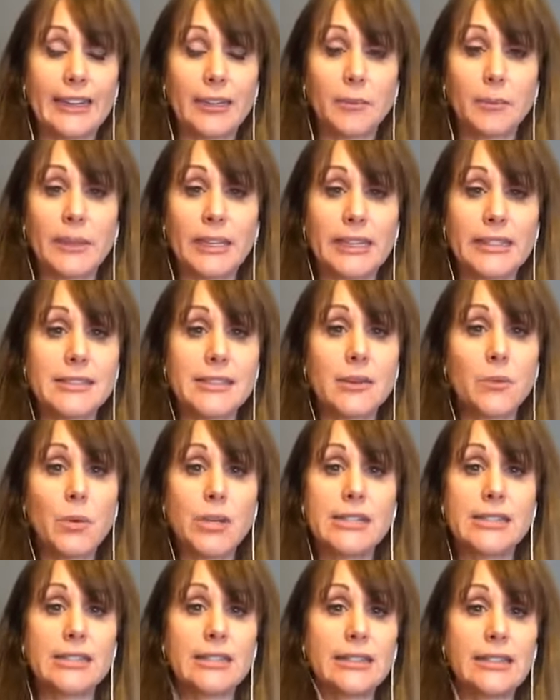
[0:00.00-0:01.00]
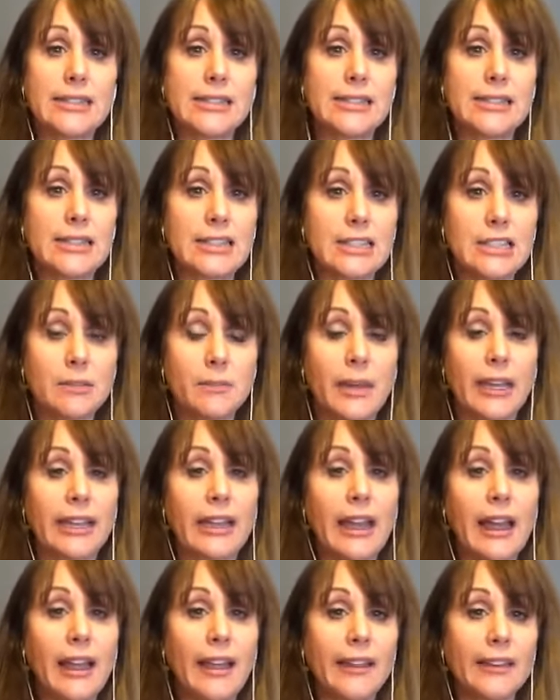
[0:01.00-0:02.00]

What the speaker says: because I wasn't listening to my gut and I